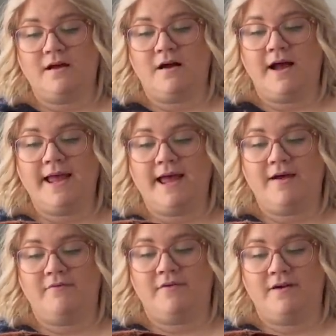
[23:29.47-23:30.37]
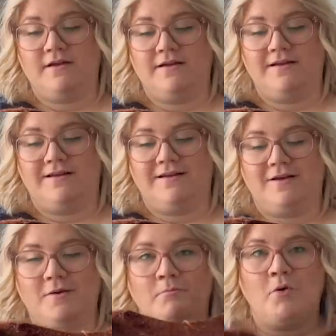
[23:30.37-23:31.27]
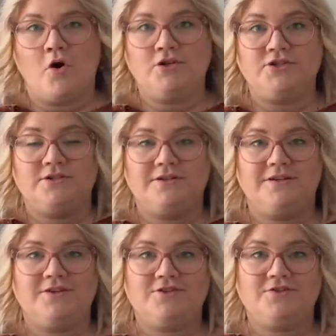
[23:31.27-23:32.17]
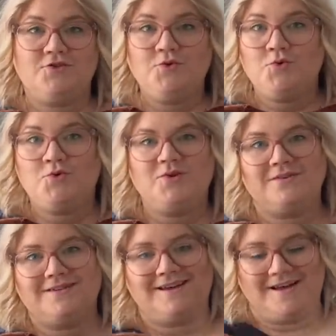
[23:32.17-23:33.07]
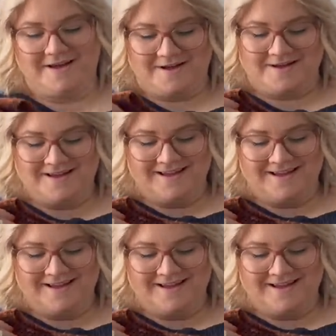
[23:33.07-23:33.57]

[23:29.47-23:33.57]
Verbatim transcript: I have bought two uh,